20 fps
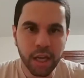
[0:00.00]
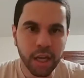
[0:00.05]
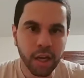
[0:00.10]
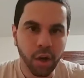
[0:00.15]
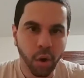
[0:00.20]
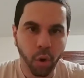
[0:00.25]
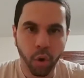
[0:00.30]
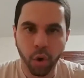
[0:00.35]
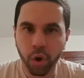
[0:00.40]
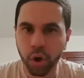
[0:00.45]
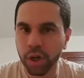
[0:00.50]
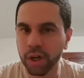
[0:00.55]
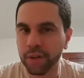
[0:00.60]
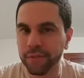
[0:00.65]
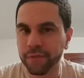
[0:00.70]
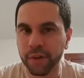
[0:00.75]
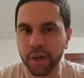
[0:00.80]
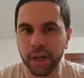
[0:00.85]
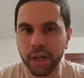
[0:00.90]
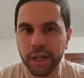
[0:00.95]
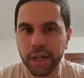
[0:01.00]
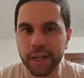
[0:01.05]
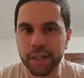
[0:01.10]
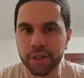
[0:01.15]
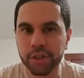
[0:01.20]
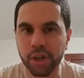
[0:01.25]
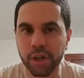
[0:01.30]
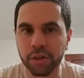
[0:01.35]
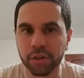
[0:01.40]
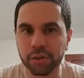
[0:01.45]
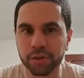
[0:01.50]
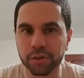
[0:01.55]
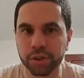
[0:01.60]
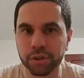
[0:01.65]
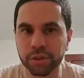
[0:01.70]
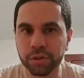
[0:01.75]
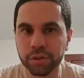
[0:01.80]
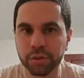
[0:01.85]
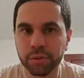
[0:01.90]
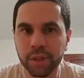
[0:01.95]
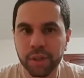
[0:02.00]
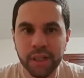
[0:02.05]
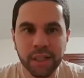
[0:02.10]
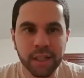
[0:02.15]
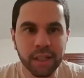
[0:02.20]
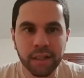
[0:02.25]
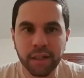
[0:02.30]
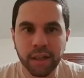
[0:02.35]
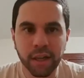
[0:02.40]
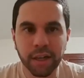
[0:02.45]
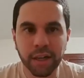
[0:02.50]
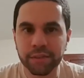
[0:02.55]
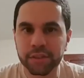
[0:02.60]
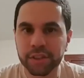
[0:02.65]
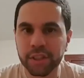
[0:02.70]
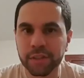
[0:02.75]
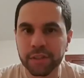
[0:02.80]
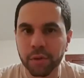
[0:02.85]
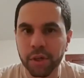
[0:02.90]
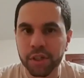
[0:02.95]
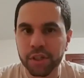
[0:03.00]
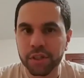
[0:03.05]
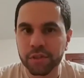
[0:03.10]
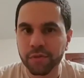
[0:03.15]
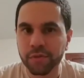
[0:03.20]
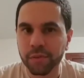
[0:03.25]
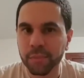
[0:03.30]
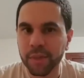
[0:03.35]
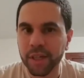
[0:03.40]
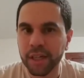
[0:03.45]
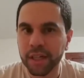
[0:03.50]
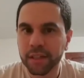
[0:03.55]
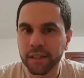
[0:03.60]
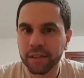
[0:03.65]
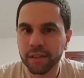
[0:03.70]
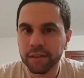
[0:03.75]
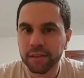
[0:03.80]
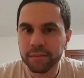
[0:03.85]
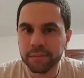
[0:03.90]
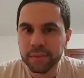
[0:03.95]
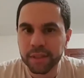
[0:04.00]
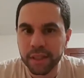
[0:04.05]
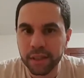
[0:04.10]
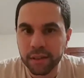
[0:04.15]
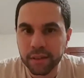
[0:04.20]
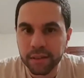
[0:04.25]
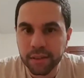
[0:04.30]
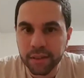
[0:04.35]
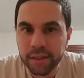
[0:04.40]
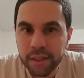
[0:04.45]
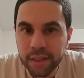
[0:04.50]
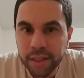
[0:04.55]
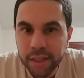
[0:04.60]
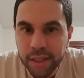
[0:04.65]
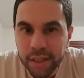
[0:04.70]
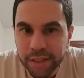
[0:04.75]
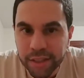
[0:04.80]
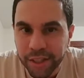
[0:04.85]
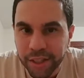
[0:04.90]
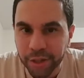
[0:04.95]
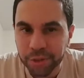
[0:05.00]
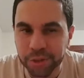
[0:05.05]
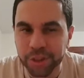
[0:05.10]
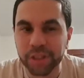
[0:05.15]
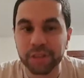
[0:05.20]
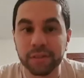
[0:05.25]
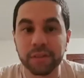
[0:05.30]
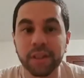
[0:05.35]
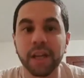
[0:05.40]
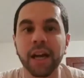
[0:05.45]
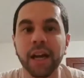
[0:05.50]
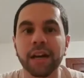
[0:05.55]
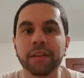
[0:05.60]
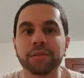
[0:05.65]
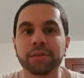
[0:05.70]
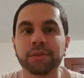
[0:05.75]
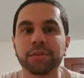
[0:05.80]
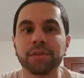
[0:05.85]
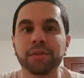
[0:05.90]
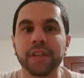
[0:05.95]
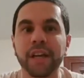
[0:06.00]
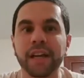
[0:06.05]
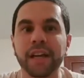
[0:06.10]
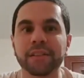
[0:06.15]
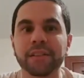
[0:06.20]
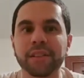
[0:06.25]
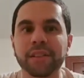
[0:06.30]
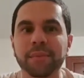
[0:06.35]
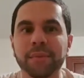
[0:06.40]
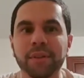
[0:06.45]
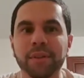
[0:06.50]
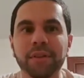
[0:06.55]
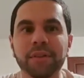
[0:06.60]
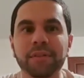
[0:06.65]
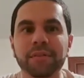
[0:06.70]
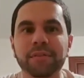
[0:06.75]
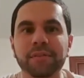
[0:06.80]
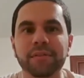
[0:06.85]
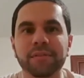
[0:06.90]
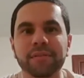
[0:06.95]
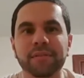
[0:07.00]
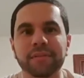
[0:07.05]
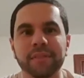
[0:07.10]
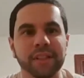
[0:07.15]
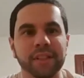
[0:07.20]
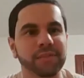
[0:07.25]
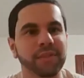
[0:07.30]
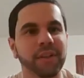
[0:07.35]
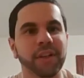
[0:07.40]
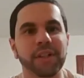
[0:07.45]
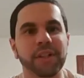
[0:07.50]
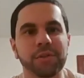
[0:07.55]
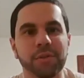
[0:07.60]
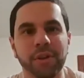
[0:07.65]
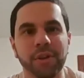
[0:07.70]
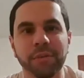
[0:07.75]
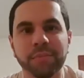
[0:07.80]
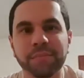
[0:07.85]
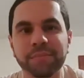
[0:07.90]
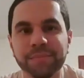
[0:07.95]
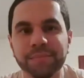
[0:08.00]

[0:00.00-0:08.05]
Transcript: Or if in general too, just have questions for me, Mia. The OG, yeah, true that, typical. That's very true.